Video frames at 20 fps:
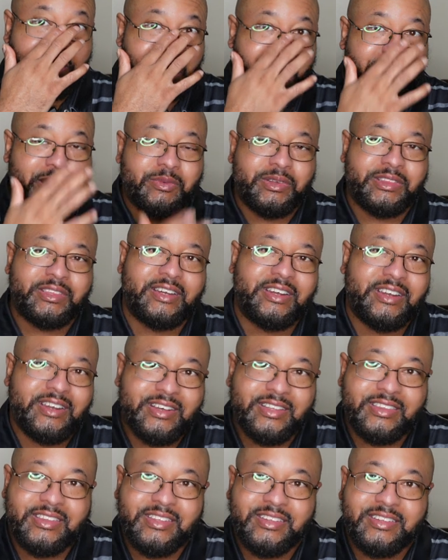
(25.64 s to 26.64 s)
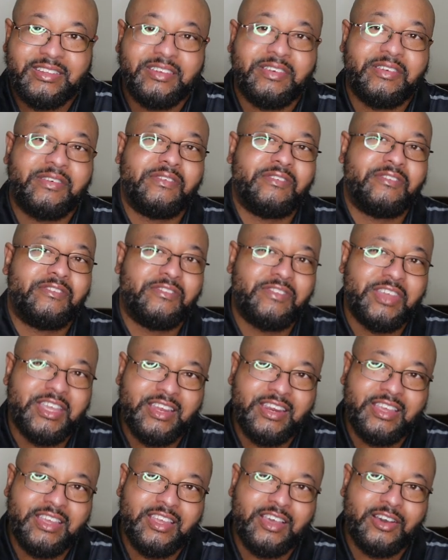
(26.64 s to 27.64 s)
I'm back with another
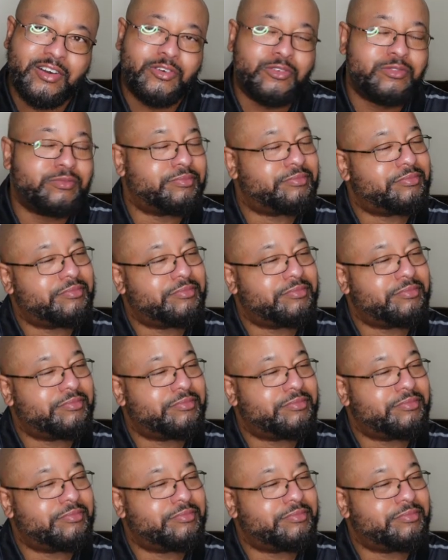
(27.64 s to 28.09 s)
video.